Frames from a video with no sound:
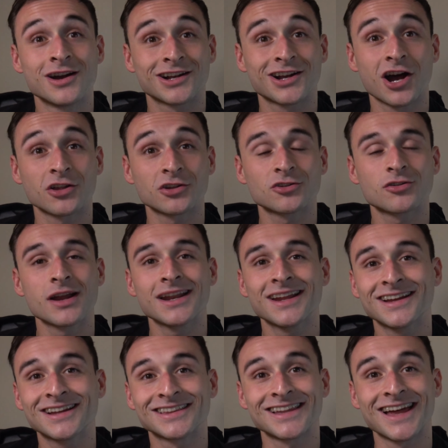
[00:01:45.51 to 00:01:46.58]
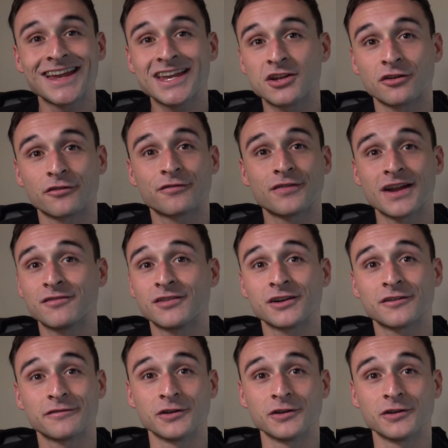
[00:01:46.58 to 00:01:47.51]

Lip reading: color grading like your favorite